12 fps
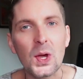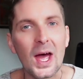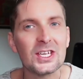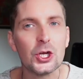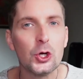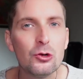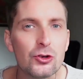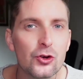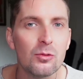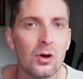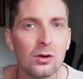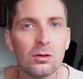So as a
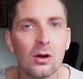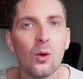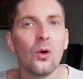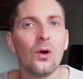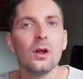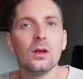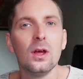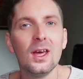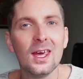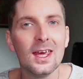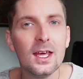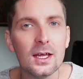YouTuber or a
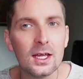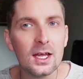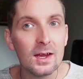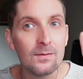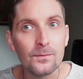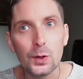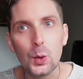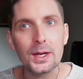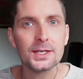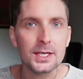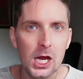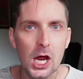
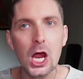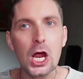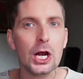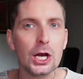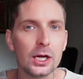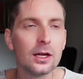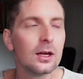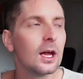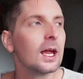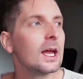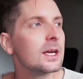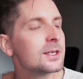influencier,
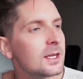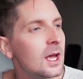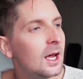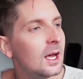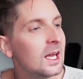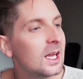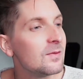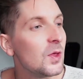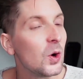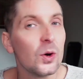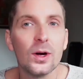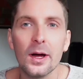I guess, even
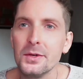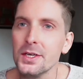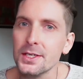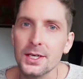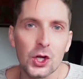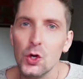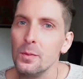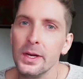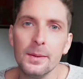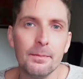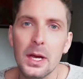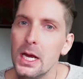though I'm just a
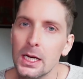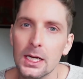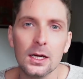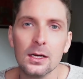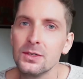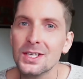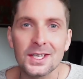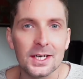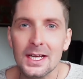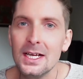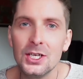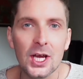human being, I'm just a
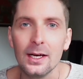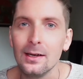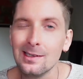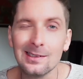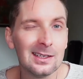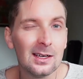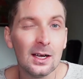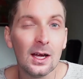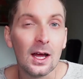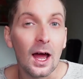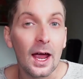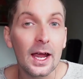DGen,
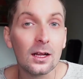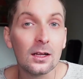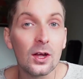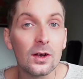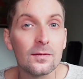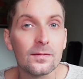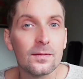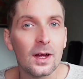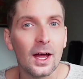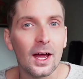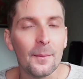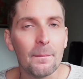I get a lot of
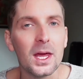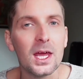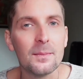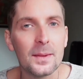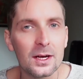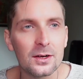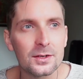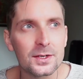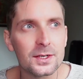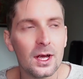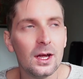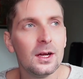um,
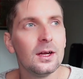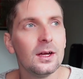emails,